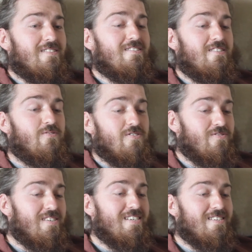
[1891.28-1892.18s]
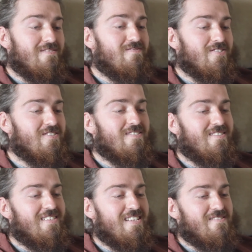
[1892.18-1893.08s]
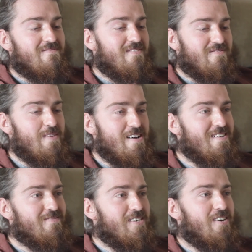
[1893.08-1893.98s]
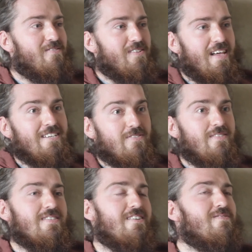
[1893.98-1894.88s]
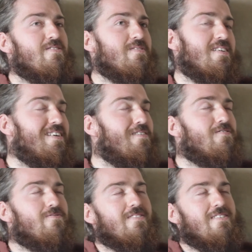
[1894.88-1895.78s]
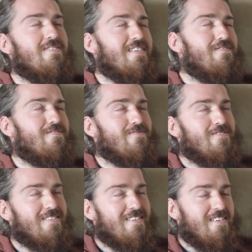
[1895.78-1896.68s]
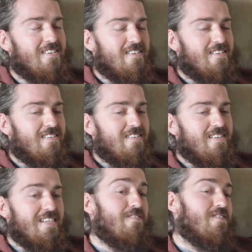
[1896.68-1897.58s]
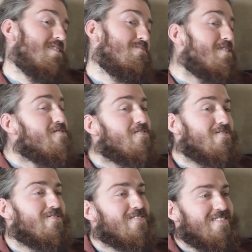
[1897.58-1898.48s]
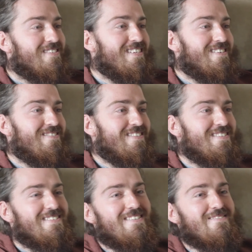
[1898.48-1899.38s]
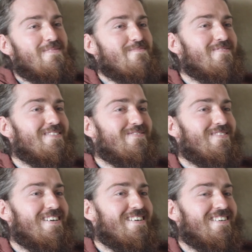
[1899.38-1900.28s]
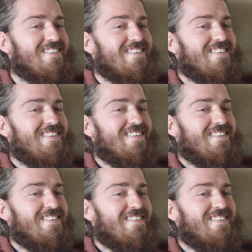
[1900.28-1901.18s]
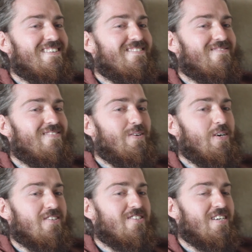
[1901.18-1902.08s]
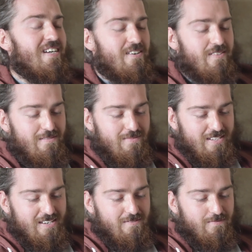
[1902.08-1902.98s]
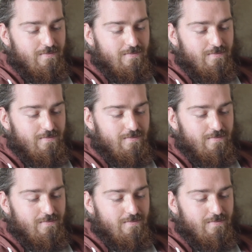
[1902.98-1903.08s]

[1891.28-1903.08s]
2 or 3 years of just, you know, with Martin. We got that's what it's almost like a gift to us. He was a gift to us. He gifted himself to us. You know, those memories were like, you know, we got to share that with him. So